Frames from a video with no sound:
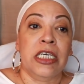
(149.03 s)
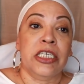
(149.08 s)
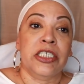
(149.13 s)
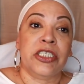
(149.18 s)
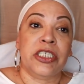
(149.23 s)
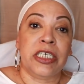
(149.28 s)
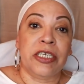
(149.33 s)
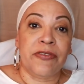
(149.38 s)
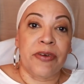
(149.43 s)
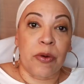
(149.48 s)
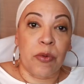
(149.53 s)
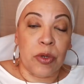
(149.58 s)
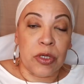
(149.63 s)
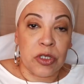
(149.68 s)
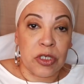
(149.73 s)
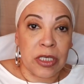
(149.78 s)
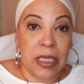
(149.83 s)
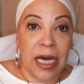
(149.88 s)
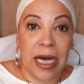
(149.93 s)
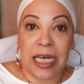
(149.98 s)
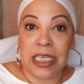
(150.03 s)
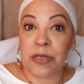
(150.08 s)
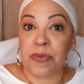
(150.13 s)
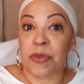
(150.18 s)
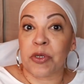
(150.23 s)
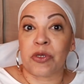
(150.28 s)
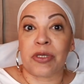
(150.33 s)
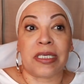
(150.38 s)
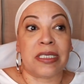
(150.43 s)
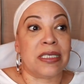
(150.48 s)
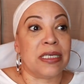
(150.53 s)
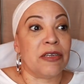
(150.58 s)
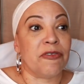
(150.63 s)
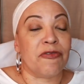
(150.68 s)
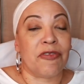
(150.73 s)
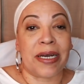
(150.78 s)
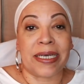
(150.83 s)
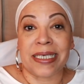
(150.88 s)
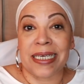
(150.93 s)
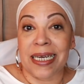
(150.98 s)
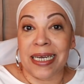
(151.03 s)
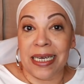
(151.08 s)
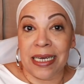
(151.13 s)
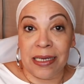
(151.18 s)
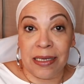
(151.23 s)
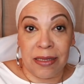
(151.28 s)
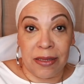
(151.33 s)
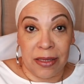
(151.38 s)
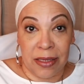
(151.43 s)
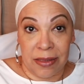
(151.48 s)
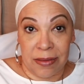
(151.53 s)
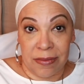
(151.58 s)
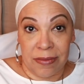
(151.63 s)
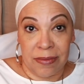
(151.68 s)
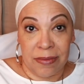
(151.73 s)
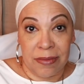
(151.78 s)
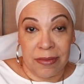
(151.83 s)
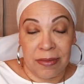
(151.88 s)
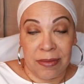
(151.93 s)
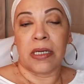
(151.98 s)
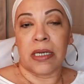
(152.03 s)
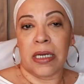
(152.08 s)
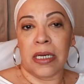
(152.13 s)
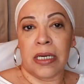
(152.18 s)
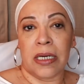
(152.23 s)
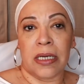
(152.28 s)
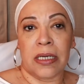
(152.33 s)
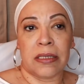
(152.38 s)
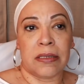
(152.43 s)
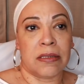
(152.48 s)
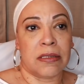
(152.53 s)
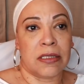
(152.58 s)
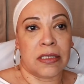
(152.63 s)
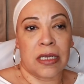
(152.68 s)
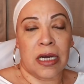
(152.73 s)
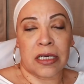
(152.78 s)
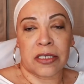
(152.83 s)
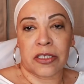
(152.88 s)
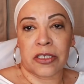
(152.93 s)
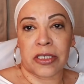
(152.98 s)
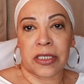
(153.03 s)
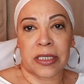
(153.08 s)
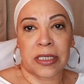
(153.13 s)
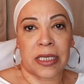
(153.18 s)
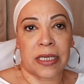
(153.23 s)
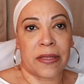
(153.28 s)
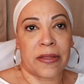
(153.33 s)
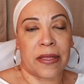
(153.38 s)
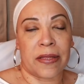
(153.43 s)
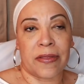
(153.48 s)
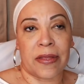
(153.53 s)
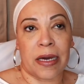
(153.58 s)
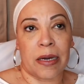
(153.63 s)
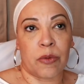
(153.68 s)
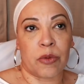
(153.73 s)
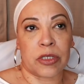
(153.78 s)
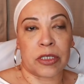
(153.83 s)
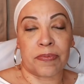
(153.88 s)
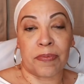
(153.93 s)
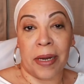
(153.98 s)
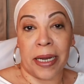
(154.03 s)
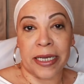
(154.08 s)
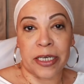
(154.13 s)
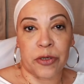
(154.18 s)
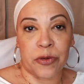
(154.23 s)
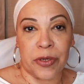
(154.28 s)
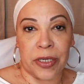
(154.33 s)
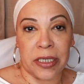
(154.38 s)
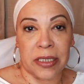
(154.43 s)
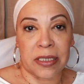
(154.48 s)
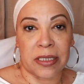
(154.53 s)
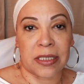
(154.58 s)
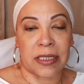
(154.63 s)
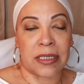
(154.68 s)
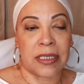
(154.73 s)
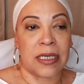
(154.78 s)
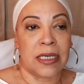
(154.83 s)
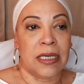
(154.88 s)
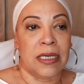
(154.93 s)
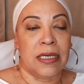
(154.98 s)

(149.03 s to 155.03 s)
She even went to the hospital. They didn't find anything, and the doctor said that was migraines.